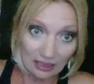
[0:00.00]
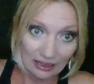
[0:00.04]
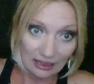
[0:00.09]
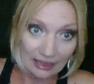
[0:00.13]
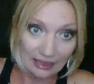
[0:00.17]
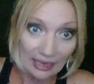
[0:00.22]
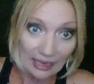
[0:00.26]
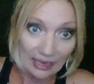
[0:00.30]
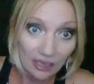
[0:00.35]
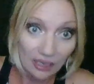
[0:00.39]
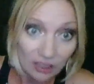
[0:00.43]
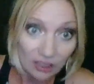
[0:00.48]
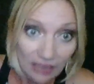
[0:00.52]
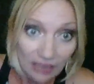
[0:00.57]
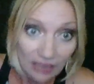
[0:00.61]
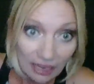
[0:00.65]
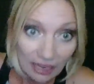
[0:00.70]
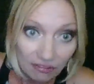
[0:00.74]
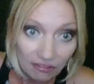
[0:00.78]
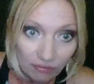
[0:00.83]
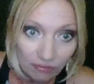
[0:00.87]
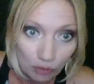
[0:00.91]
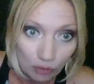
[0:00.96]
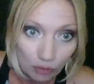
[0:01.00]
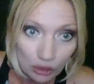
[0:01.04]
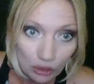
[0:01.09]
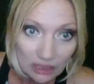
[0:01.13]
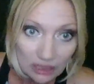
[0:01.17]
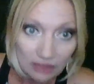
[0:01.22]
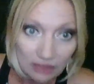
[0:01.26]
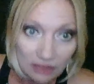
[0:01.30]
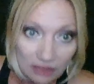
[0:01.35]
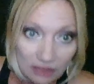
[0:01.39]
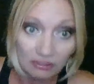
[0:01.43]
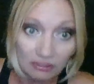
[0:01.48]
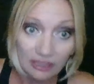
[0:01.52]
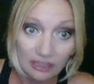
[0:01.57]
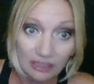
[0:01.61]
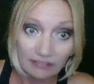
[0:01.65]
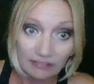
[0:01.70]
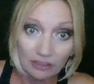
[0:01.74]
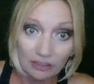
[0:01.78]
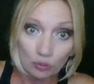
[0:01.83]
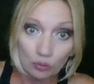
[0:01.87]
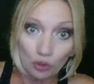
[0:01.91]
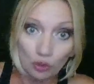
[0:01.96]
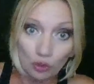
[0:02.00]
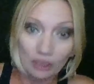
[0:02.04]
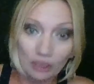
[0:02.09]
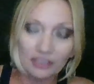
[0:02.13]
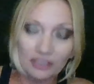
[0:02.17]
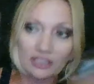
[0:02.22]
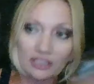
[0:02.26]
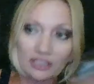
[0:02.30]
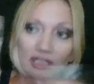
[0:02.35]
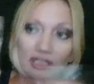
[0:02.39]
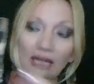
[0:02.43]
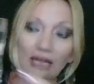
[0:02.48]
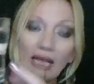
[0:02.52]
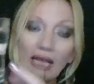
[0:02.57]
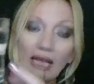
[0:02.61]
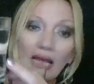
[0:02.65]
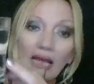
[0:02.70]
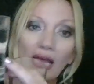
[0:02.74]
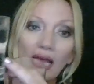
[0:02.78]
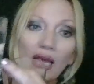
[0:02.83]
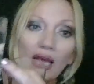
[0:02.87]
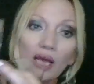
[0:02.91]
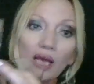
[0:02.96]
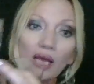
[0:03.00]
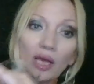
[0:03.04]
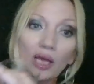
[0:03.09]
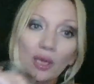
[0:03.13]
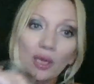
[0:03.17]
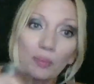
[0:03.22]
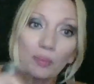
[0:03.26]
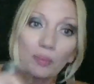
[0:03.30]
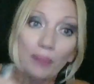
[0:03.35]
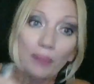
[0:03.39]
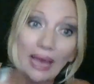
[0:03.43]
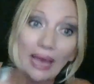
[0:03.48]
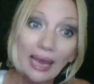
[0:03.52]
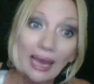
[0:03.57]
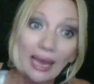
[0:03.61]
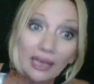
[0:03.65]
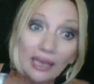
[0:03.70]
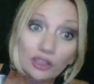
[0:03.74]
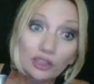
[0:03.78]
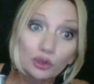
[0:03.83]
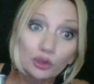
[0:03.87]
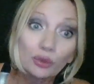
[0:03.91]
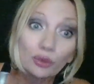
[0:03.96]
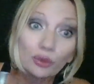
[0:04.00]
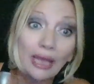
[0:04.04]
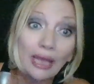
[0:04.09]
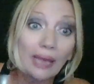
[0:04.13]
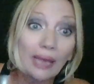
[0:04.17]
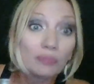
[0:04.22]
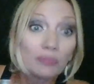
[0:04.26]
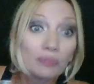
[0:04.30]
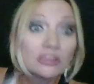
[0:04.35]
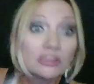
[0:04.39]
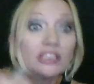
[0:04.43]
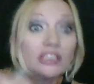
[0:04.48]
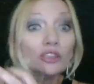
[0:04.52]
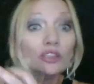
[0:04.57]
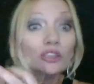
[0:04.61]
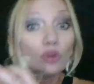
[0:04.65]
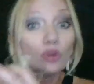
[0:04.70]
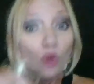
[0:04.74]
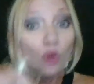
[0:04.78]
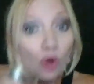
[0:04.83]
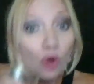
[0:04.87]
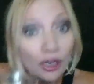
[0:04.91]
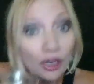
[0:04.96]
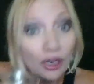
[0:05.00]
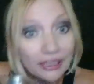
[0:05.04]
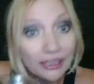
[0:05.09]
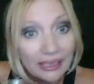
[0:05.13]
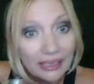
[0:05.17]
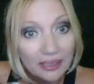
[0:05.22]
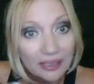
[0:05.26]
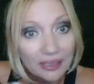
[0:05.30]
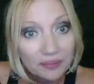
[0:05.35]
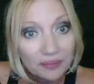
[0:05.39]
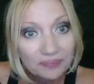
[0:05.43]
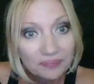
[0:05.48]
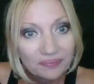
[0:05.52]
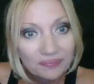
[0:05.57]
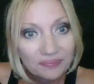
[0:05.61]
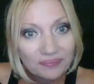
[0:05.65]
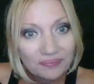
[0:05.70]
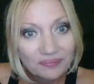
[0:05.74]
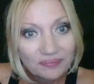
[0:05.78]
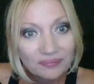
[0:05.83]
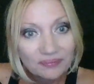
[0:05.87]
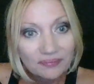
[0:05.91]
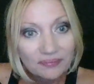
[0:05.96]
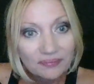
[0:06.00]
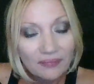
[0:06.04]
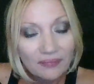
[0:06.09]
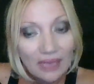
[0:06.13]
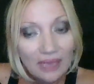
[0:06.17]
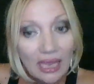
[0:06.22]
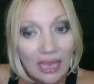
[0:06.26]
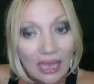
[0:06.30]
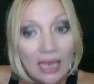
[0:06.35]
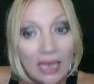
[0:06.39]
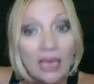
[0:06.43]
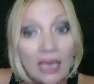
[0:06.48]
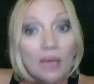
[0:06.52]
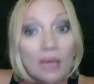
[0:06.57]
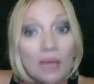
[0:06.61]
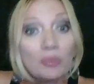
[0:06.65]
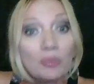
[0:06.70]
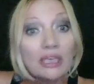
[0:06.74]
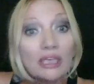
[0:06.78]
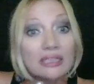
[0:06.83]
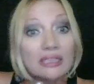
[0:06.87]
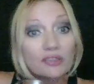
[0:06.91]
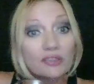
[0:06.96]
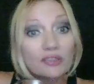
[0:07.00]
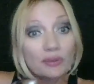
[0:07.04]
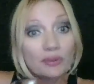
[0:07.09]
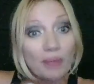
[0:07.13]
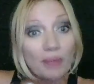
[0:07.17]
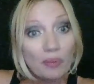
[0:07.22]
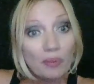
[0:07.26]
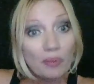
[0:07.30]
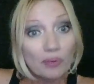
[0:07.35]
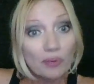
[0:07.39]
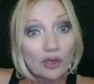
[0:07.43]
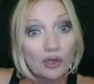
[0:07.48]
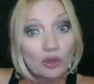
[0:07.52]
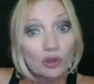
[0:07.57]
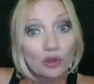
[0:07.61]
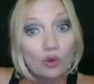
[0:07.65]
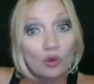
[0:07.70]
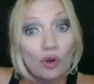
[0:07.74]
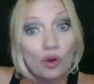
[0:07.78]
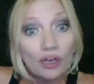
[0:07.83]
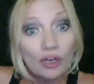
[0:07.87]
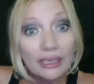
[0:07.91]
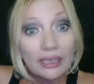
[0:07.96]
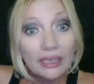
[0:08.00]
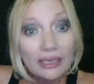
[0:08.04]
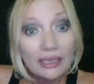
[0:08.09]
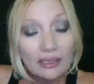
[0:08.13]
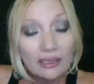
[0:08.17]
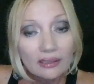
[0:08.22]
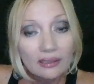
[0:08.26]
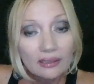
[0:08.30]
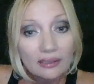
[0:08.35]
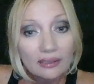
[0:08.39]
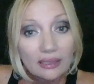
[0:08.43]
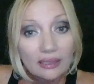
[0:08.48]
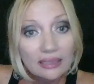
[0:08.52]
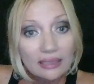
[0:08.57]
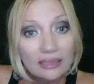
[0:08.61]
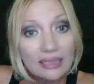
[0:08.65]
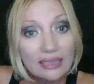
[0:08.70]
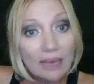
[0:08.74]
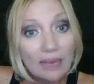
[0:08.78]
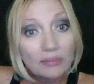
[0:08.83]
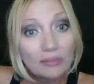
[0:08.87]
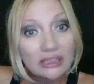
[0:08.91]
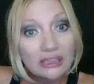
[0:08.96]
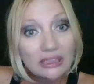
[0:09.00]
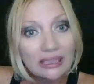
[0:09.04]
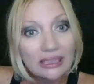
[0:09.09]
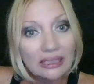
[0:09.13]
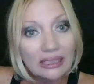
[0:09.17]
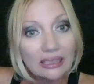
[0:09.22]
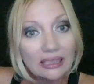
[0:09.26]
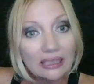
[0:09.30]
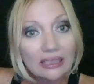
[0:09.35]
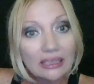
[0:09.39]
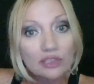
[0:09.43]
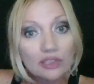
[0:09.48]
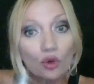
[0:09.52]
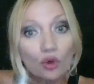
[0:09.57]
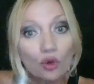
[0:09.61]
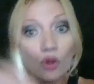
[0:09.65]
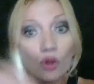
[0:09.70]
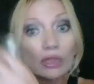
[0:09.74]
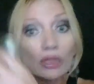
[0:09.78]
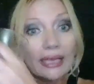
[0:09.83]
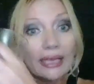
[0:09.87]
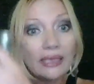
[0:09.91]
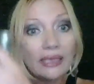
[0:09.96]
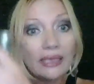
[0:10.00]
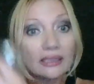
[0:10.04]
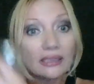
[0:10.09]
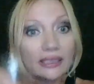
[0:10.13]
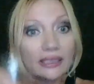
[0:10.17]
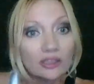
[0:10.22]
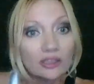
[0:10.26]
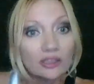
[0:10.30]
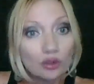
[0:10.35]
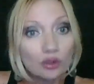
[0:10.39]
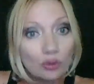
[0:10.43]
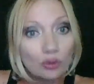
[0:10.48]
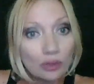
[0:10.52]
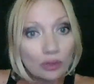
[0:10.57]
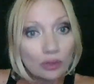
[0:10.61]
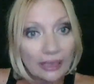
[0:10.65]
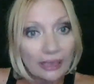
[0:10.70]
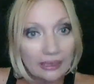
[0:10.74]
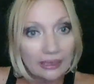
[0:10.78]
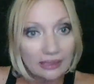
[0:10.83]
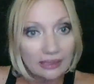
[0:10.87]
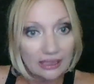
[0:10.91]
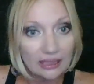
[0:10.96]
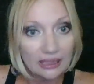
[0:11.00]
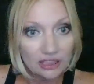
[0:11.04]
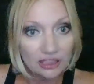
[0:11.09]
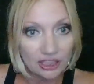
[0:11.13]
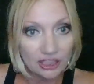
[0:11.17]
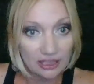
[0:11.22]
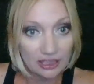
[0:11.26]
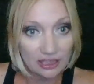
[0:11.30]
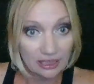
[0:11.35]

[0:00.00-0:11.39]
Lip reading: their life force of living waters, back to empty Lori. Because remember, Lori is empty. It's all alien Kool-Aid that she's